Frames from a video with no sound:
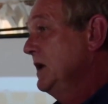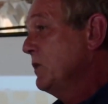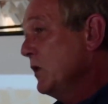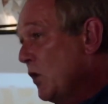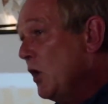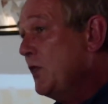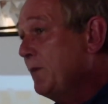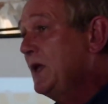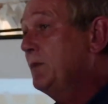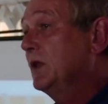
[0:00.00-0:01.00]
We were
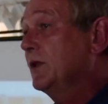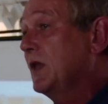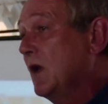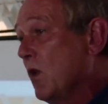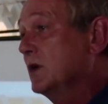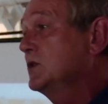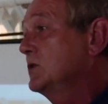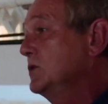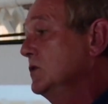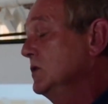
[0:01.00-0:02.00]
the people that they
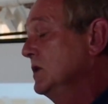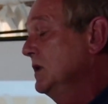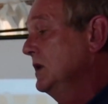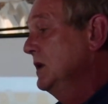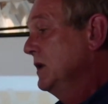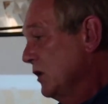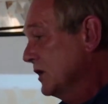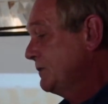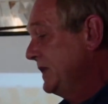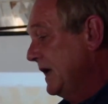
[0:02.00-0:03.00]
wanted to
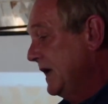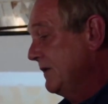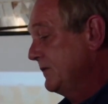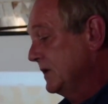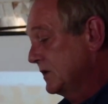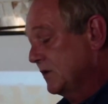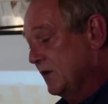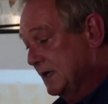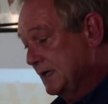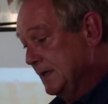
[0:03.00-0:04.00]
not behave
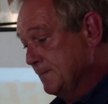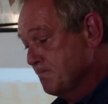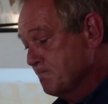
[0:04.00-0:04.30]
incorrectly.